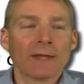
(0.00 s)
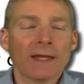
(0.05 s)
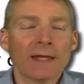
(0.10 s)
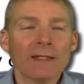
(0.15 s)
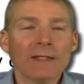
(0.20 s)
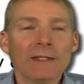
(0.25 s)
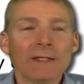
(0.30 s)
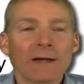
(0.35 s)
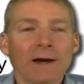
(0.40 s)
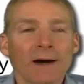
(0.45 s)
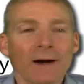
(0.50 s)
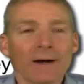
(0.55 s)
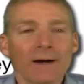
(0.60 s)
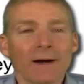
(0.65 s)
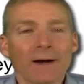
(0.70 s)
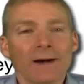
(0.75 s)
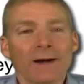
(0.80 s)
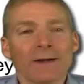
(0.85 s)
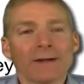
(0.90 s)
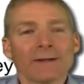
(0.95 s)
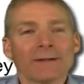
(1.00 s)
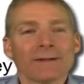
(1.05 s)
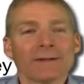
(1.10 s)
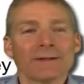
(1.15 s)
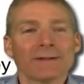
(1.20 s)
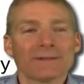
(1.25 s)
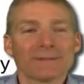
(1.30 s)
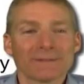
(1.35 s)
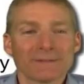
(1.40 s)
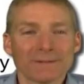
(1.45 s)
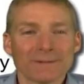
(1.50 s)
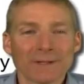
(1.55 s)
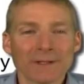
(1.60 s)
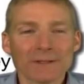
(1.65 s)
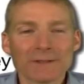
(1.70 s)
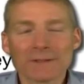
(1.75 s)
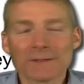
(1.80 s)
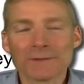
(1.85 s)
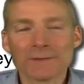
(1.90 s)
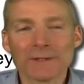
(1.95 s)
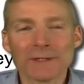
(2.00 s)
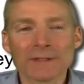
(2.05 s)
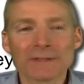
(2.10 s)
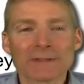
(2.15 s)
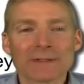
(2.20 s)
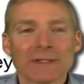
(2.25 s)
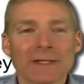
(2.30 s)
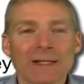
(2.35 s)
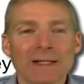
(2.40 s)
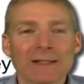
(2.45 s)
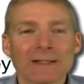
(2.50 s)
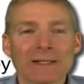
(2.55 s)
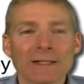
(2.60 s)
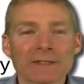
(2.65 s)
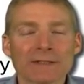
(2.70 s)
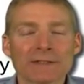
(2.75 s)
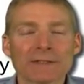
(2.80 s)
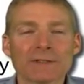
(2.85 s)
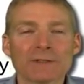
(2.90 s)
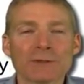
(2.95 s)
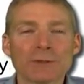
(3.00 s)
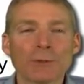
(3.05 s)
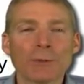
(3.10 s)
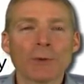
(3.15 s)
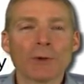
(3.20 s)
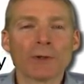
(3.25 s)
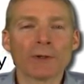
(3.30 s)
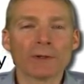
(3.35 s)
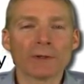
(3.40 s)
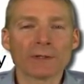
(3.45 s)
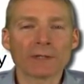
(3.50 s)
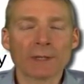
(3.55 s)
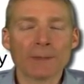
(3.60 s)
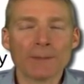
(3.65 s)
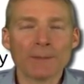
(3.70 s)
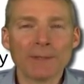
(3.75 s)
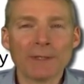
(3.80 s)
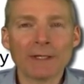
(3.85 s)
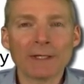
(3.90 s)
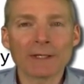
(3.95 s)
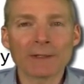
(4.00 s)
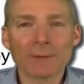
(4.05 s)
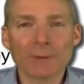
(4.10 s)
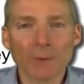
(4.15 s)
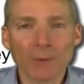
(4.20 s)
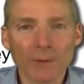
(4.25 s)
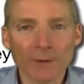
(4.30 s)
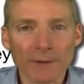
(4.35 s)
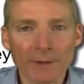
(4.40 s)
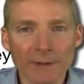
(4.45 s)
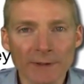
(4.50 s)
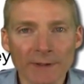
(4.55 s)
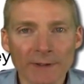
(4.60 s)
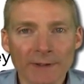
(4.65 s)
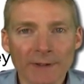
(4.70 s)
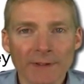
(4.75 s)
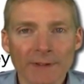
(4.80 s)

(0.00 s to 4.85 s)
Any RR, relative risk, less than 2.0 can be ignored.